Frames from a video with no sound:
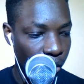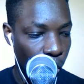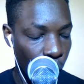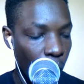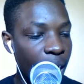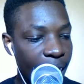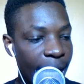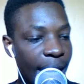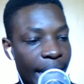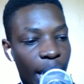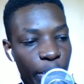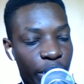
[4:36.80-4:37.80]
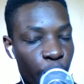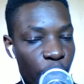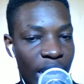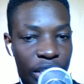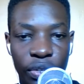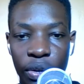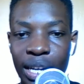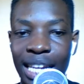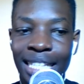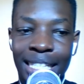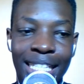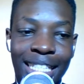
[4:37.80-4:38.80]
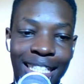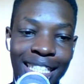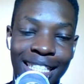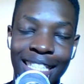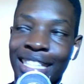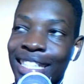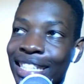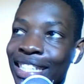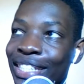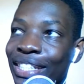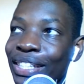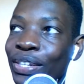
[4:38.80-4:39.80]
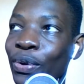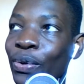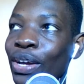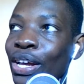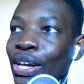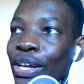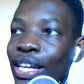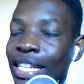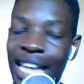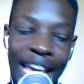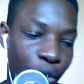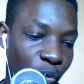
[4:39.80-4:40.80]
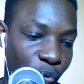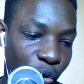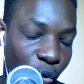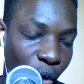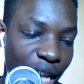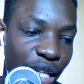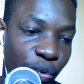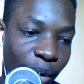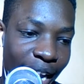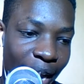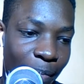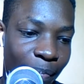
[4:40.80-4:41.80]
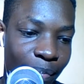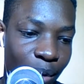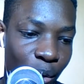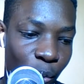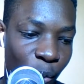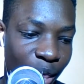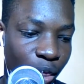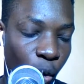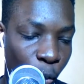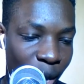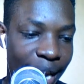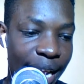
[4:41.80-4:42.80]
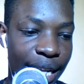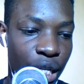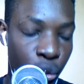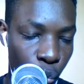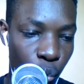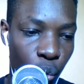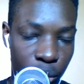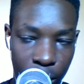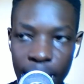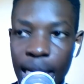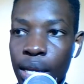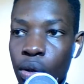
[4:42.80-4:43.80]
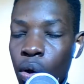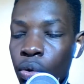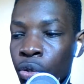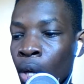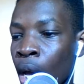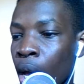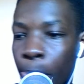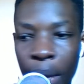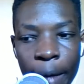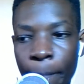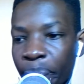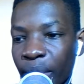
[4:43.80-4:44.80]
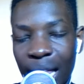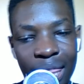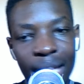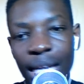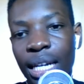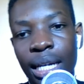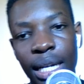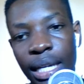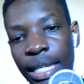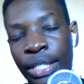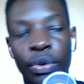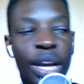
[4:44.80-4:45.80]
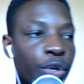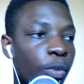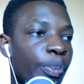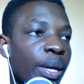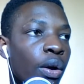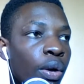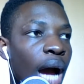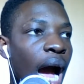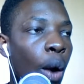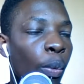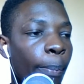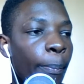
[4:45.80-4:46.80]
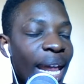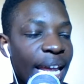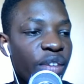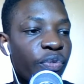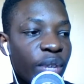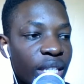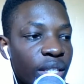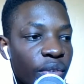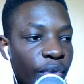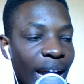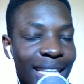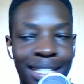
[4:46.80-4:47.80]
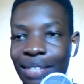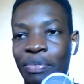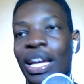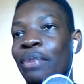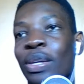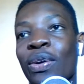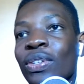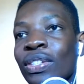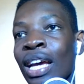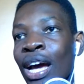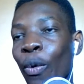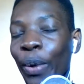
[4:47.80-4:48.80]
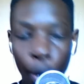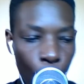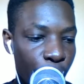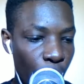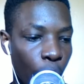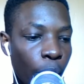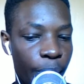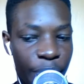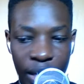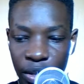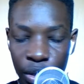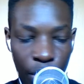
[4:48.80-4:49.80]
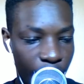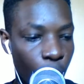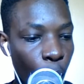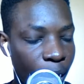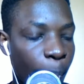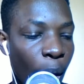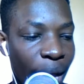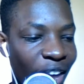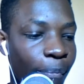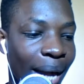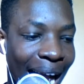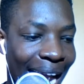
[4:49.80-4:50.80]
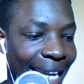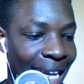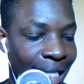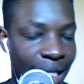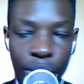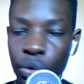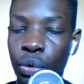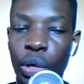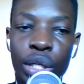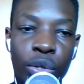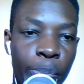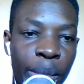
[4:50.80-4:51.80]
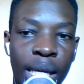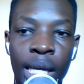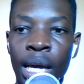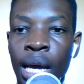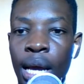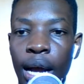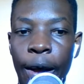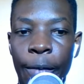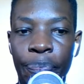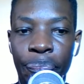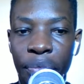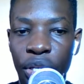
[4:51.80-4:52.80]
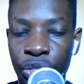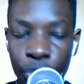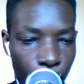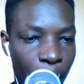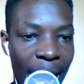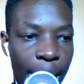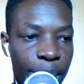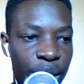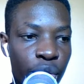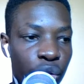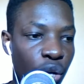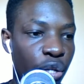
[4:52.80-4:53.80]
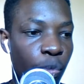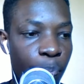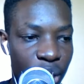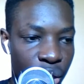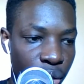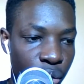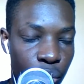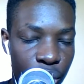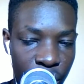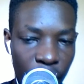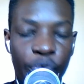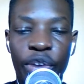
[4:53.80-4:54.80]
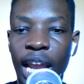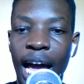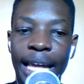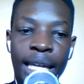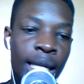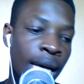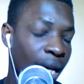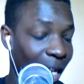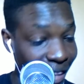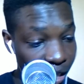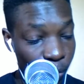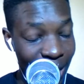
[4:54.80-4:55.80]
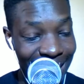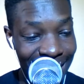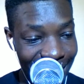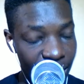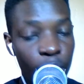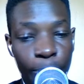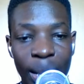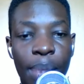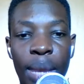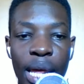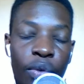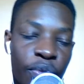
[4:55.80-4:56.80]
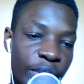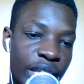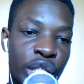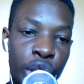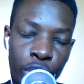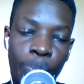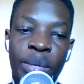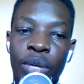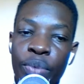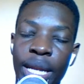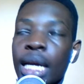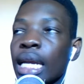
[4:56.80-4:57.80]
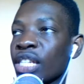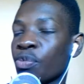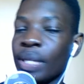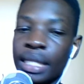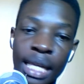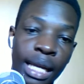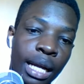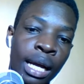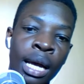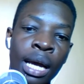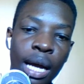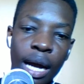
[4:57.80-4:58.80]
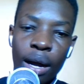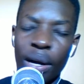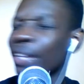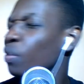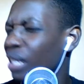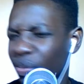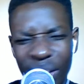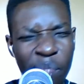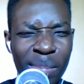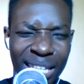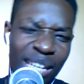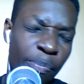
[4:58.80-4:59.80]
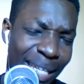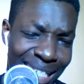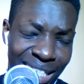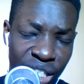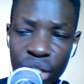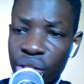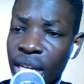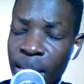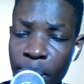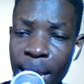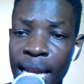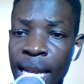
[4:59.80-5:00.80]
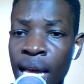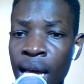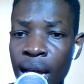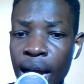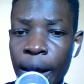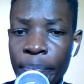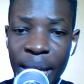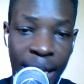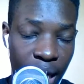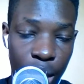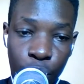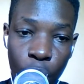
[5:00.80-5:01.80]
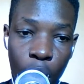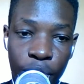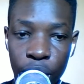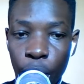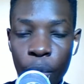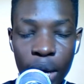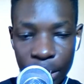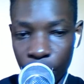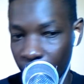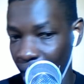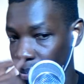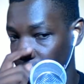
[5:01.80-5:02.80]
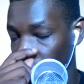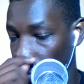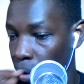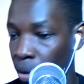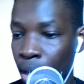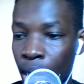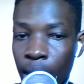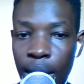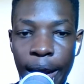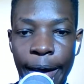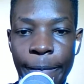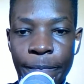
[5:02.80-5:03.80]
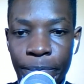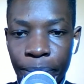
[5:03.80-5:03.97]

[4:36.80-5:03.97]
going in a game with Runarsson is, is, is, is, is, you know, it's like you've, you're going into a game with already two conceded goals. But I think it's going to be on how we play defensive-wise, because we all know that, you know, the goalkeeper we have behind us is not going to be um, superb. It's not going to be, you know, self-reliant, and that's why I still blame Leno for that stupid, ridiculous mistake. Uh, it, not even a mistake, but decision he made um, against Wolves. So Runarsson comes in goal um,